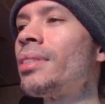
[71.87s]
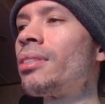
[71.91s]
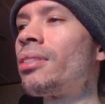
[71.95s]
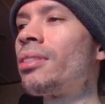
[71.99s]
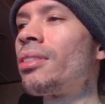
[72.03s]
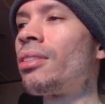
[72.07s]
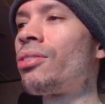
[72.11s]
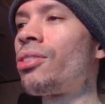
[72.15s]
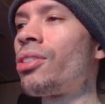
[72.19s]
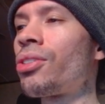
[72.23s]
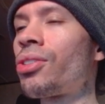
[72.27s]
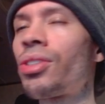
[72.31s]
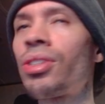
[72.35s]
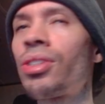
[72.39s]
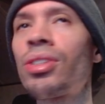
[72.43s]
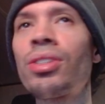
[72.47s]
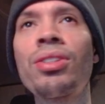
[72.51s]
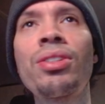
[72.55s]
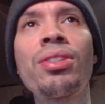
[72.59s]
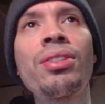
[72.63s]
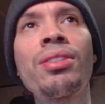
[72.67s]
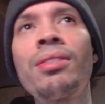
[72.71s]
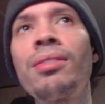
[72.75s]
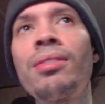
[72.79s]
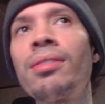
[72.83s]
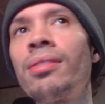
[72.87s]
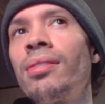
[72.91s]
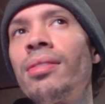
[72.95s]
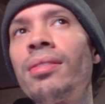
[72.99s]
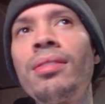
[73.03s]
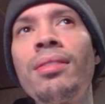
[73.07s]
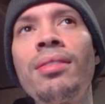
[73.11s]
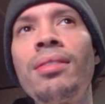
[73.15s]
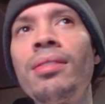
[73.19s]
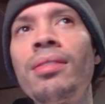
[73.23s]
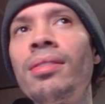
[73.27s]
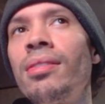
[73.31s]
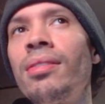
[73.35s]
They're just
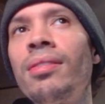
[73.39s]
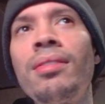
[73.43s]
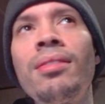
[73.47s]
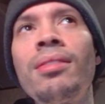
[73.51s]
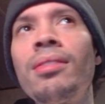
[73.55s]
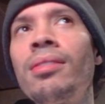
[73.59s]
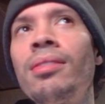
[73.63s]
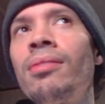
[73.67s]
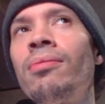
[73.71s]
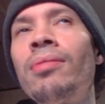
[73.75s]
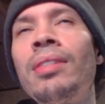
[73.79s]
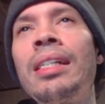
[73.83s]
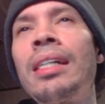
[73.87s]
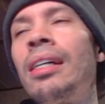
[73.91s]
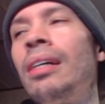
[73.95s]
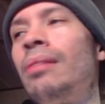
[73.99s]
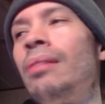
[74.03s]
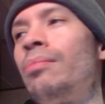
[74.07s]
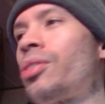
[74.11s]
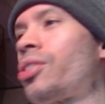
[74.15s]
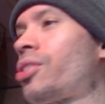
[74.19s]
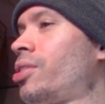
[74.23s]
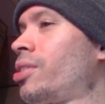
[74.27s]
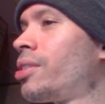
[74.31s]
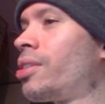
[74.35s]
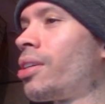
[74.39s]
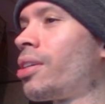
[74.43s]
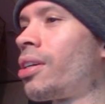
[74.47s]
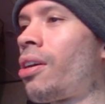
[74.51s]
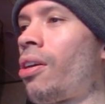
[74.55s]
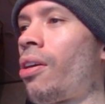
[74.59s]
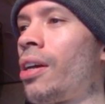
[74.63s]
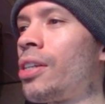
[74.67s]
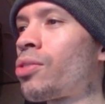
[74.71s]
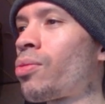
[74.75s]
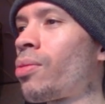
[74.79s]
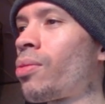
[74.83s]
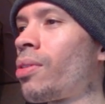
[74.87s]
when it comes to the
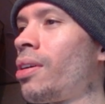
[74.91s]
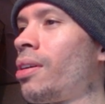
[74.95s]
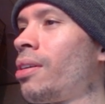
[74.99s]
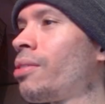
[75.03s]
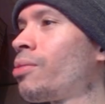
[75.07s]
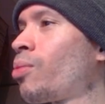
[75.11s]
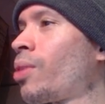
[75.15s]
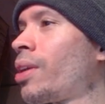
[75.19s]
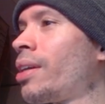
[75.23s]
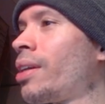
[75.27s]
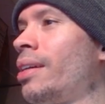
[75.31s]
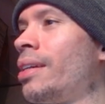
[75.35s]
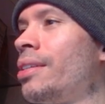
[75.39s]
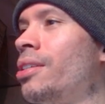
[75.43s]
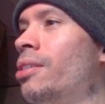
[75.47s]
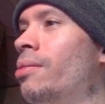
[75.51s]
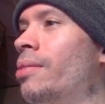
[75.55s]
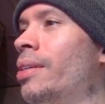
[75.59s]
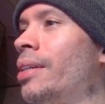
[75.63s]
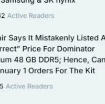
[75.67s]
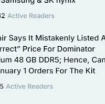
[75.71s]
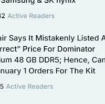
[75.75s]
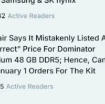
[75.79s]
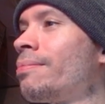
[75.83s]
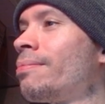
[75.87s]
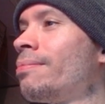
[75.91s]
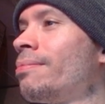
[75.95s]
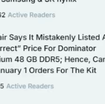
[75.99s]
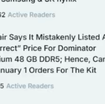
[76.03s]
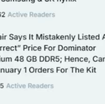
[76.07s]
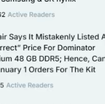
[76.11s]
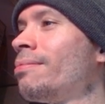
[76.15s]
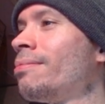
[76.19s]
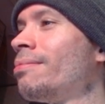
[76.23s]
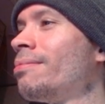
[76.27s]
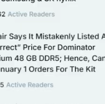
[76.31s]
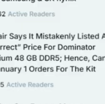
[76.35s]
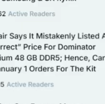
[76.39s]
cards world, what are they doing?
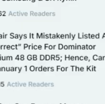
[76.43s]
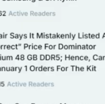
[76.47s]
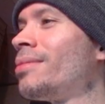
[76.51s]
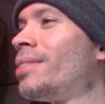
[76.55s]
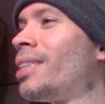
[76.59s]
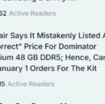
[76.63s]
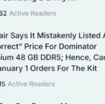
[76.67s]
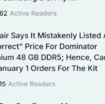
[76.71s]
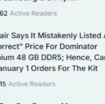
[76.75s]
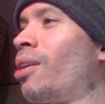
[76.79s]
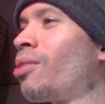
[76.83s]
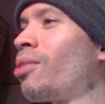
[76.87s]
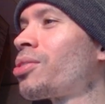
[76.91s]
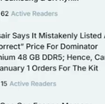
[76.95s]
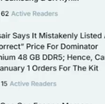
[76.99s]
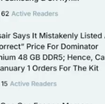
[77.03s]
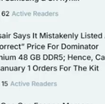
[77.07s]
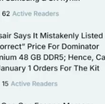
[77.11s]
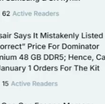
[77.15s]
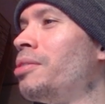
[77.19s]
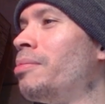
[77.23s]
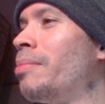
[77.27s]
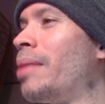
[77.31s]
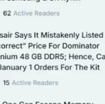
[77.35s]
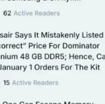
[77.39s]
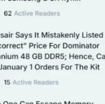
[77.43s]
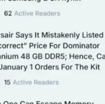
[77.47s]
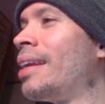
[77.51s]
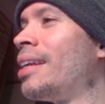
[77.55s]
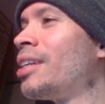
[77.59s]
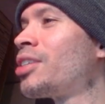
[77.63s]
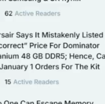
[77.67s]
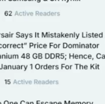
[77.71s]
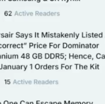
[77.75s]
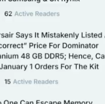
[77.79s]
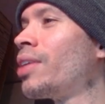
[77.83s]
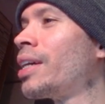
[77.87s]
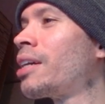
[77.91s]
They're ghosting you, man.
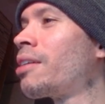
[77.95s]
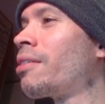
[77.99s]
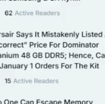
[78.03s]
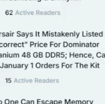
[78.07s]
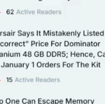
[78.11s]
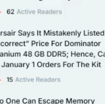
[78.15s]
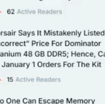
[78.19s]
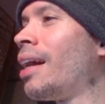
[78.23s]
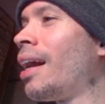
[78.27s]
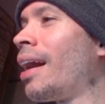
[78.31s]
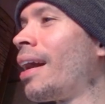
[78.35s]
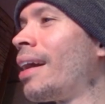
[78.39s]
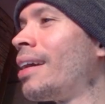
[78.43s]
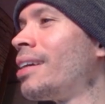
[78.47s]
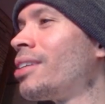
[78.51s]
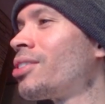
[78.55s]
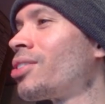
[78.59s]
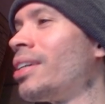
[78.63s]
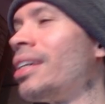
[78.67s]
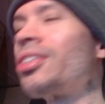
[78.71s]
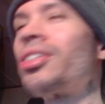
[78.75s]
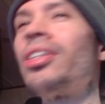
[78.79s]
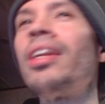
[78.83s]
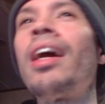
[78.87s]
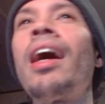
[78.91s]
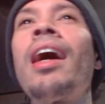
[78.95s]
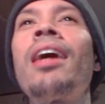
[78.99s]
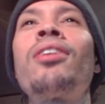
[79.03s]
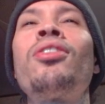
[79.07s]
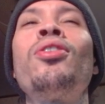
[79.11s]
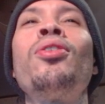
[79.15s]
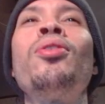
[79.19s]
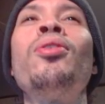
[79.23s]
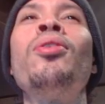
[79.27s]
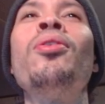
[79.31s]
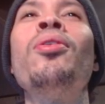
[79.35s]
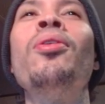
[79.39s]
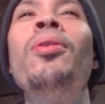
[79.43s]
It's flickering, guys. It's not
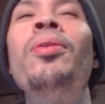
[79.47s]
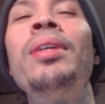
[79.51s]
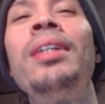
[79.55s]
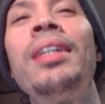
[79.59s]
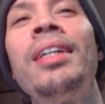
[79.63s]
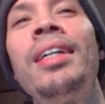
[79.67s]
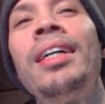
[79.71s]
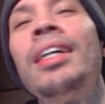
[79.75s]
cool.